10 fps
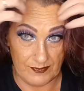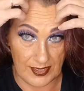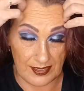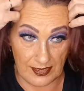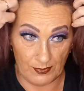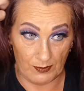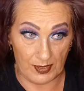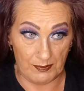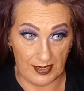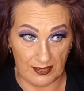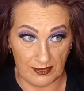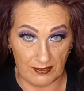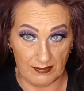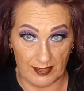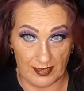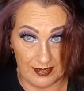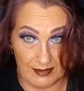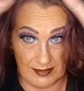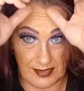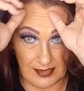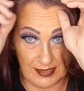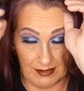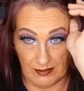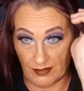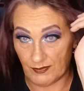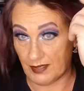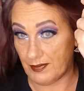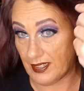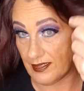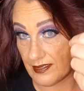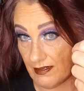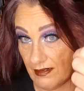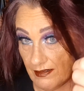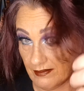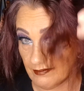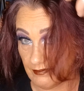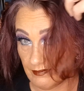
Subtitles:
this is what my bangs look like now. This is how long my bangs are.